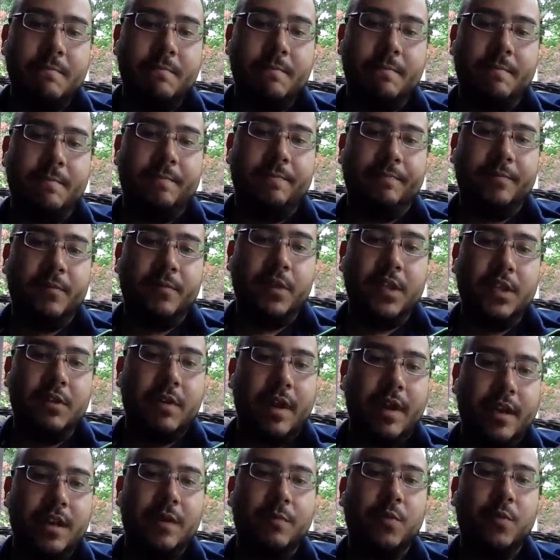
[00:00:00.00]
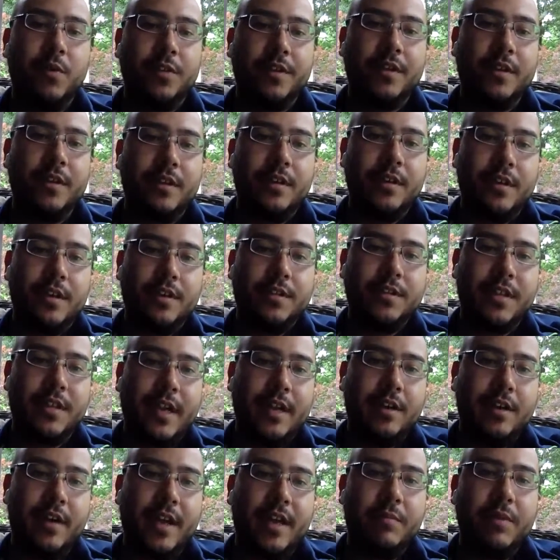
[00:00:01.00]
You end up with a
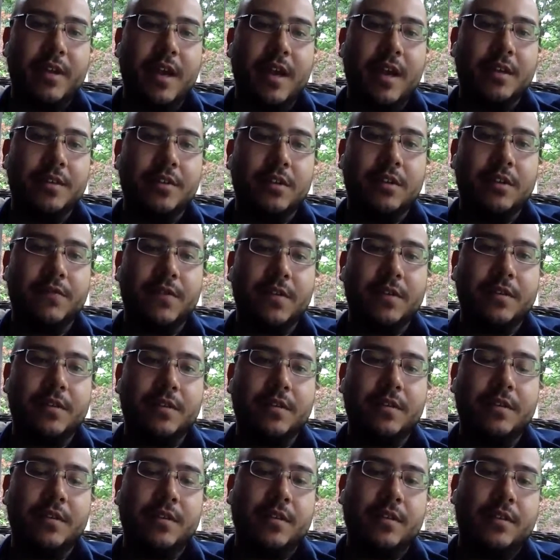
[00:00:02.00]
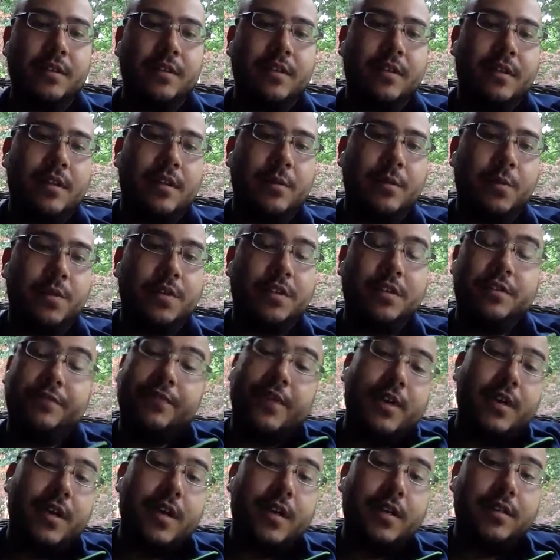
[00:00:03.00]
standard API surface, which is
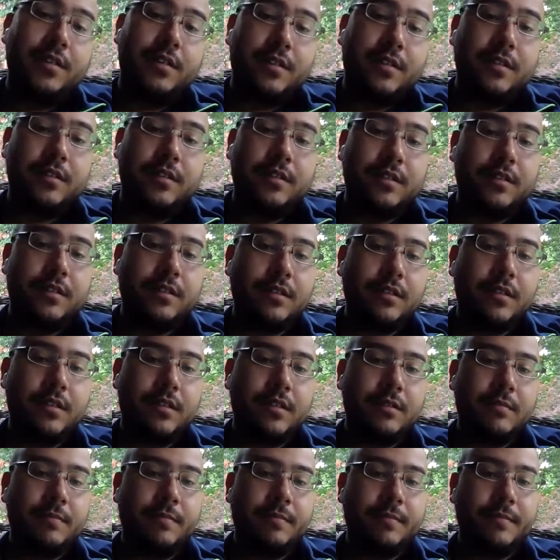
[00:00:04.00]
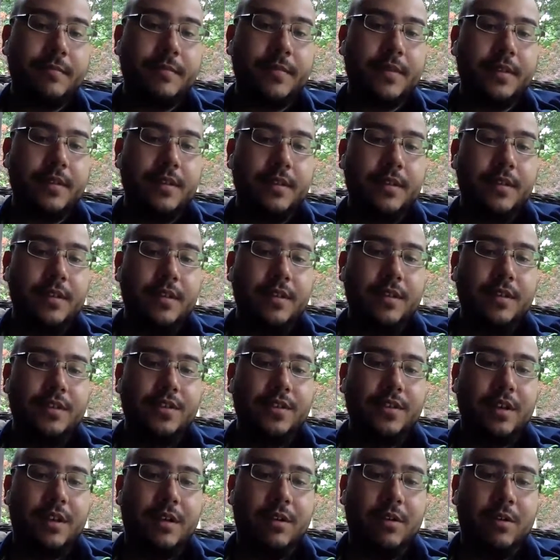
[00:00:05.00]
very nice.
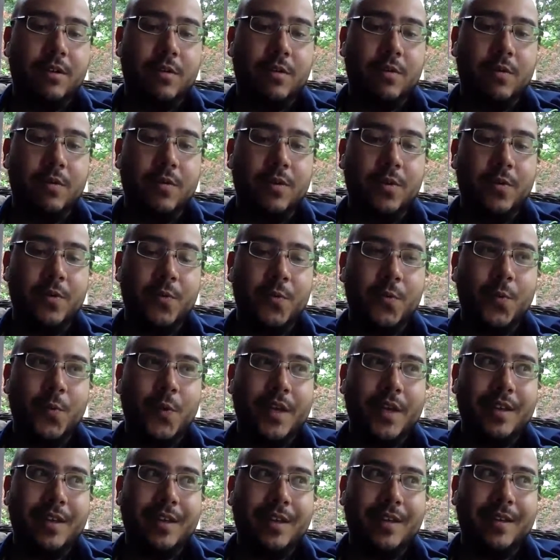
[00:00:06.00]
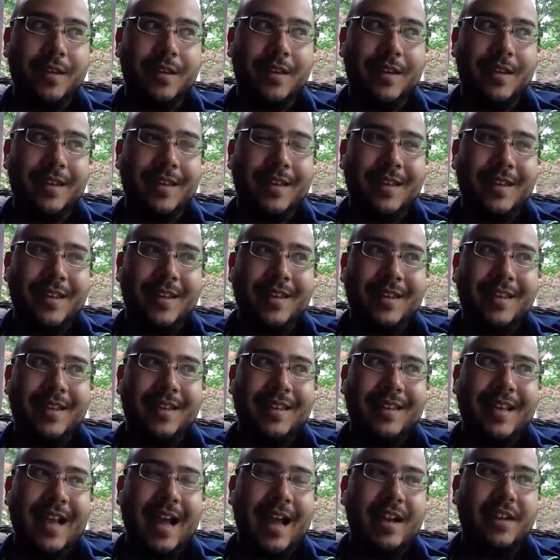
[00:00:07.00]
So we
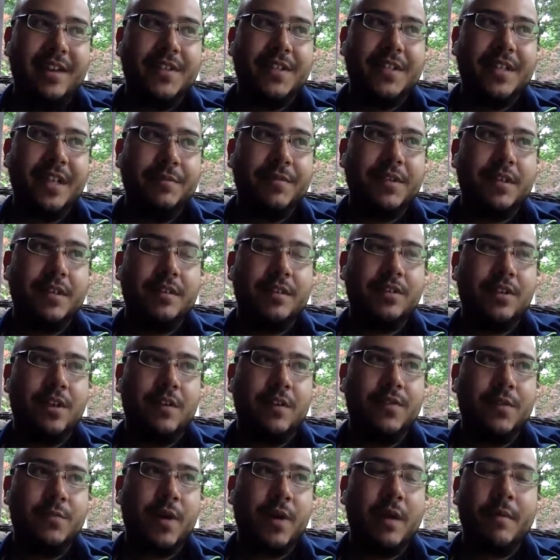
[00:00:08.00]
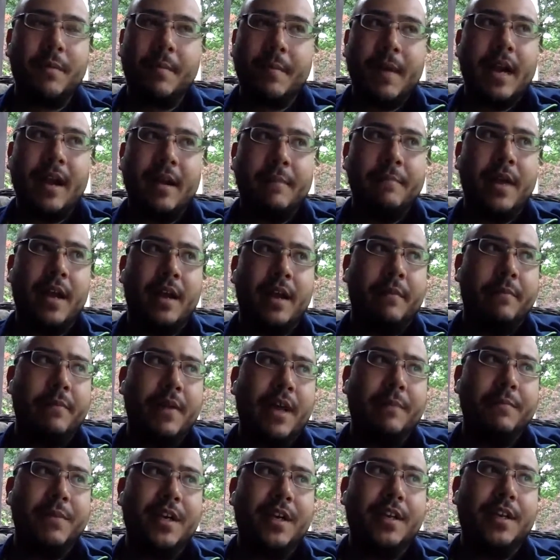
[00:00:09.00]
kind of attempted to solve the problem. And
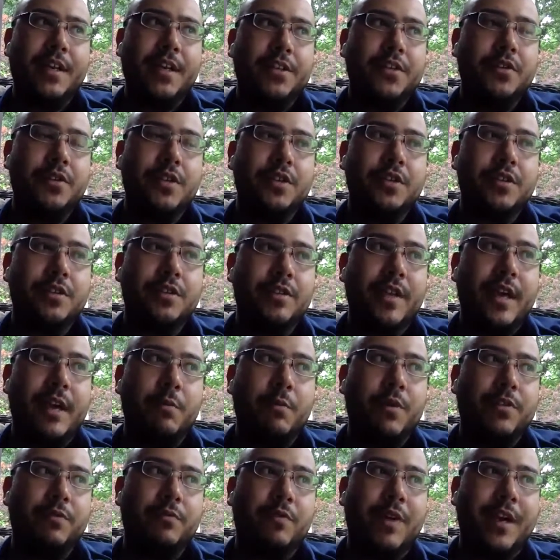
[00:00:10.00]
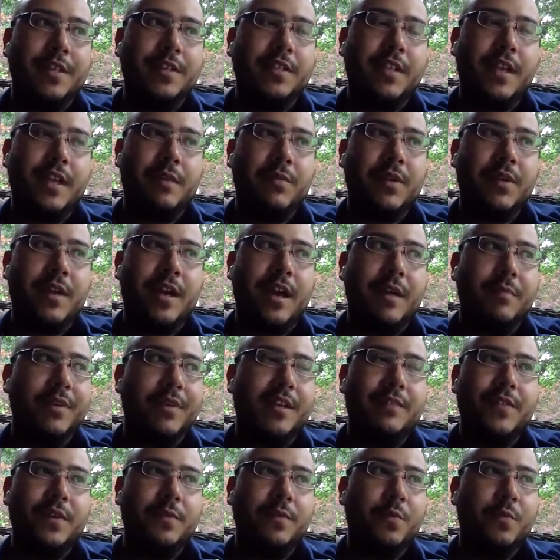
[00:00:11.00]
I mean, I guess you can do that with REST API, but
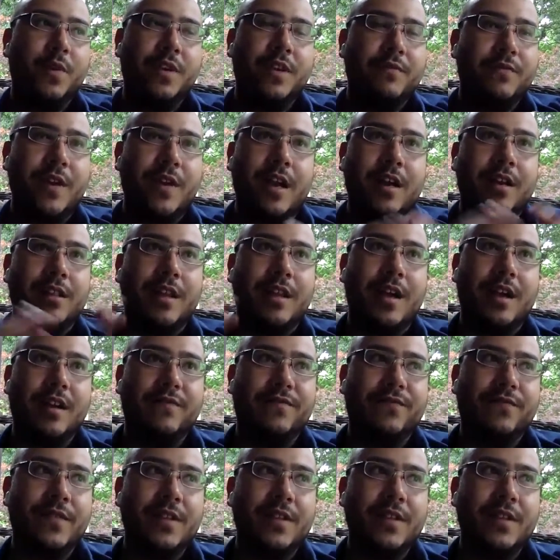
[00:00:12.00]
even when you've got a lot of